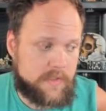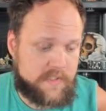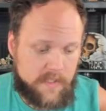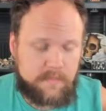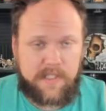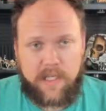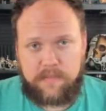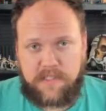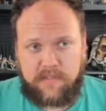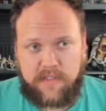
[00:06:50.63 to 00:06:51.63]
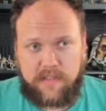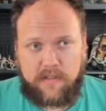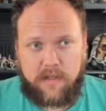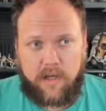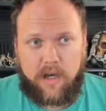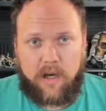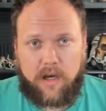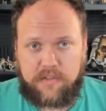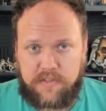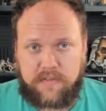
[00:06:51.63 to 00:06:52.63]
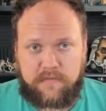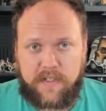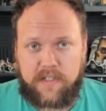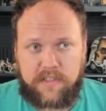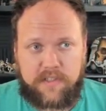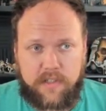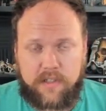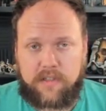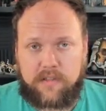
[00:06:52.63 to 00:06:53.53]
sometimes even just a very dark